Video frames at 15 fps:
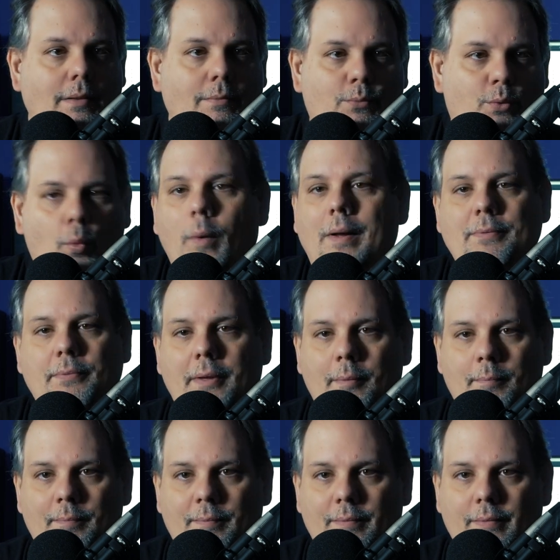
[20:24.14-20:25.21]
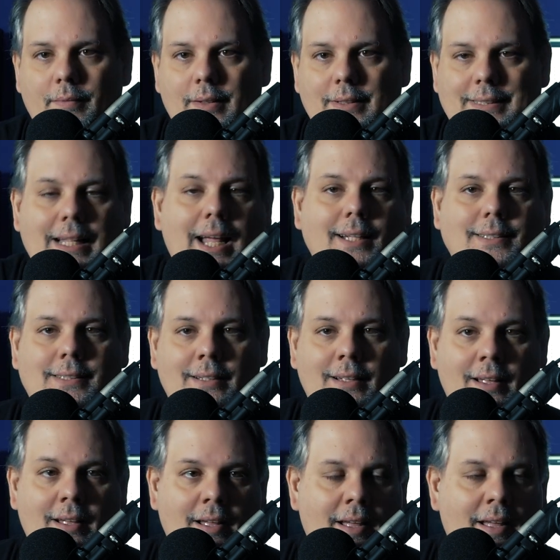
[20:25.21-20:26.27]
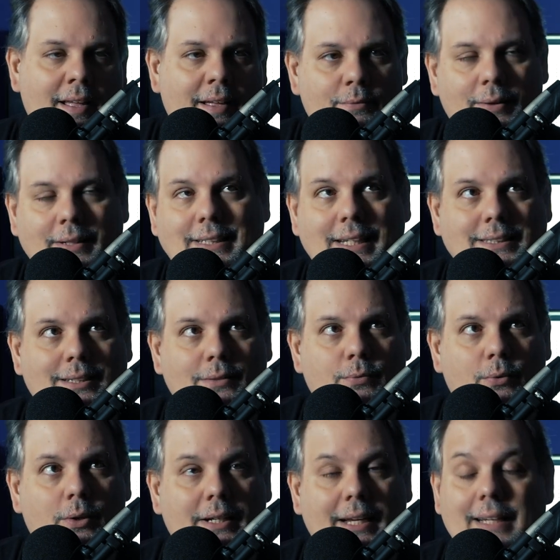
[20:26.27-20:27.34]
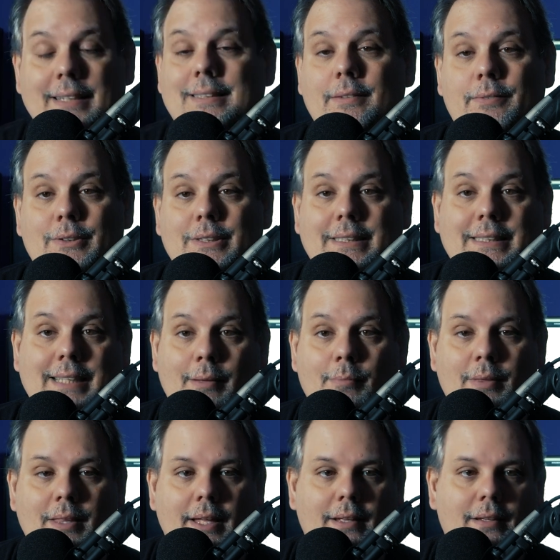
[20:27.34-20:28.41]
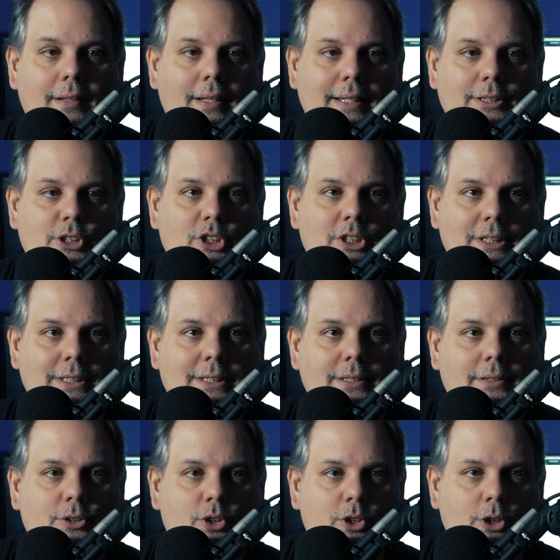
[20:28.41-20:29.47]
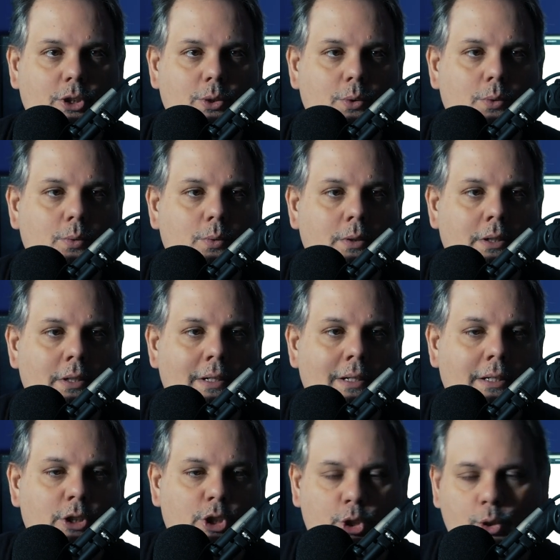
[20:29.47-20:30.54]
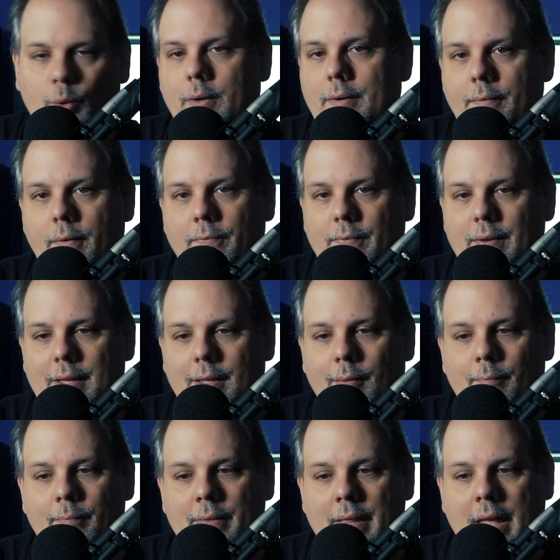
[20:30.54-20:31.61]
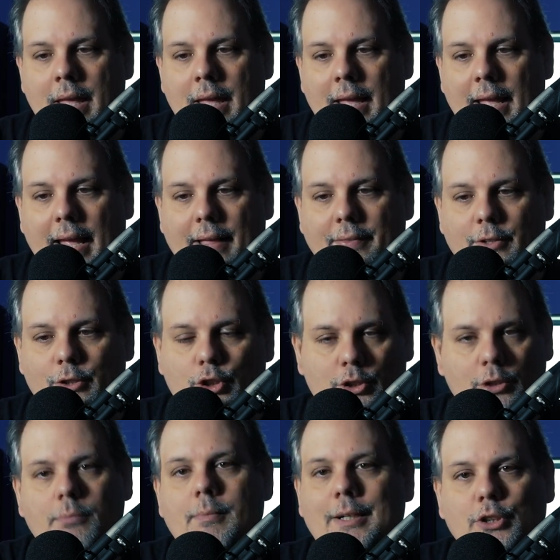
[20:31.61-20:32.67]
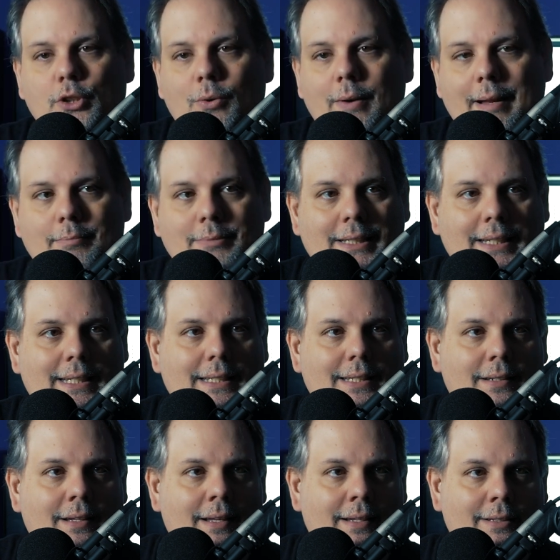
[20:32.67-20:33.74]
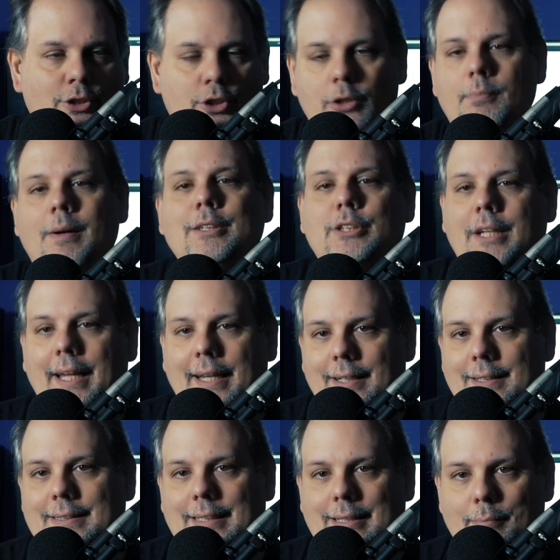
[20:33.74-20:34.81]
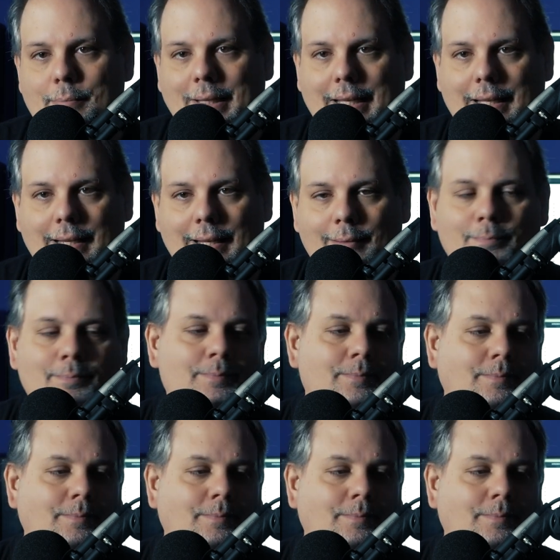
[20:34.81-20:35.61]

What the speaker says: for one film. It's nuts. Fantastic Four kind of suffers the same thing. It's just too short of a film, and there's too much crammed in, too much chaos at the beginning,